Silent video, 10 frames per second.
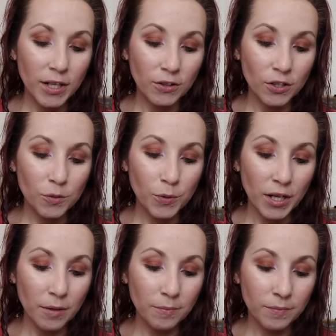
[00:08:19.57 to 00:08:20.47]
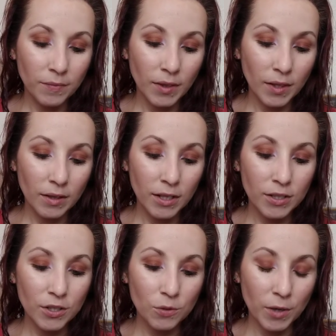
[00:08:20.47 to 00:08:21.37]
It looks pretty. Let's
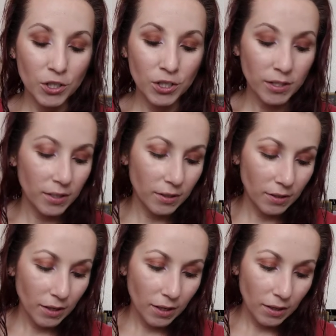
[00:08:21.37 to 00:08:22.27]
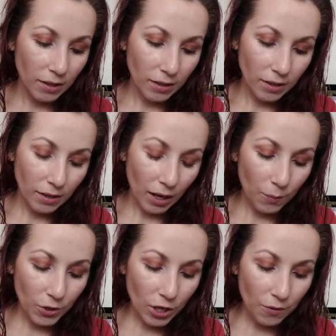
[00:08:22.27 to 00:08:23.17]
swatch it. I
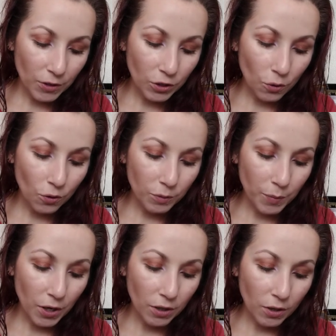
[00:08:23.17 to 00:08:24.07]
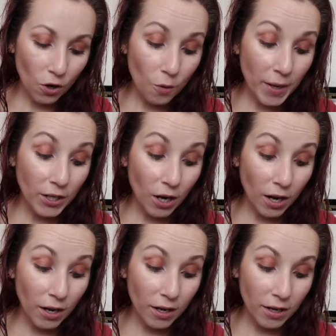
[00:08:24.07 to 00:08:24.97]
wonder how the gold part. Oh my
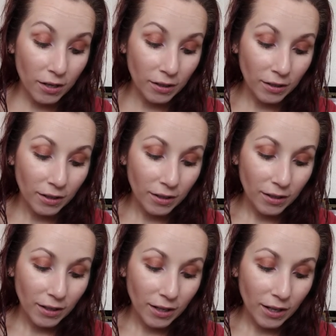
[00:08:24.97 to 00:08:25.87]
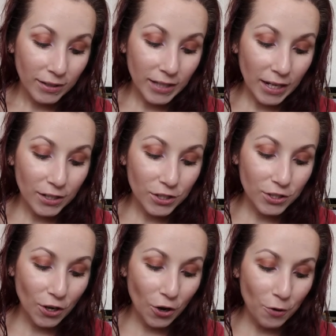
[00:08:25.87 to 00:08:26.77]
god! That is
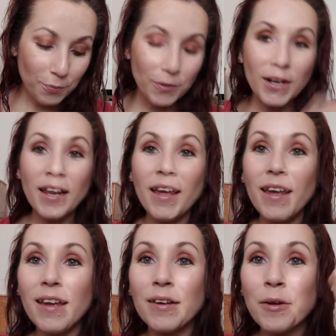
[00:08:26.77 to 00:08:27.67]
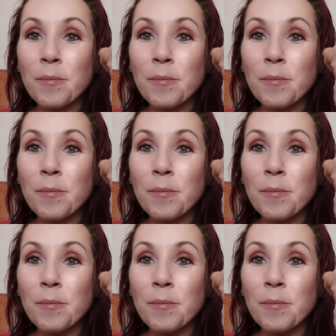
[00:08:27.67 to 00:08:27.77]
so pretty!